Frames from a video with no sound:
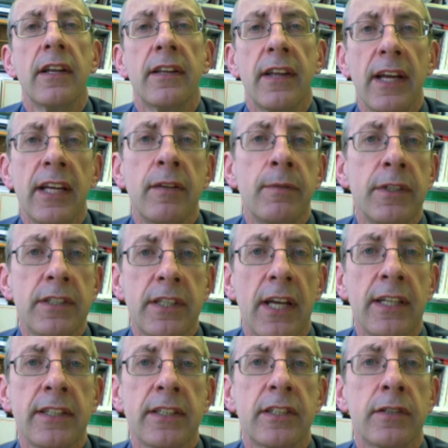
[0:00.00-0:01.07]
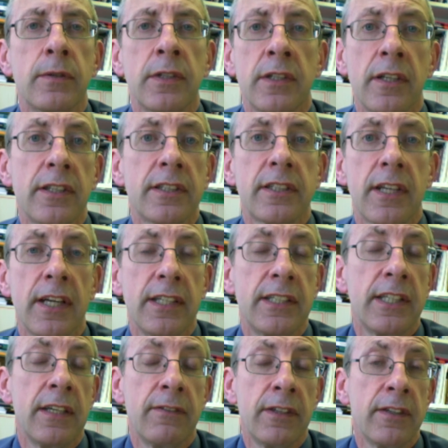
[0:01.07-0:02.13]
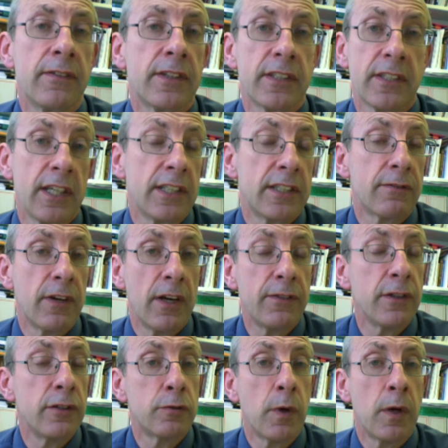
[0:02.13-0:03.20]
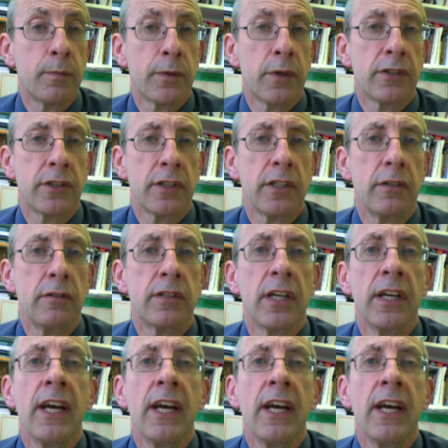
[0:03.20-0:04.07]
They can be sent to another state, even if the state of refuge won't prosecute,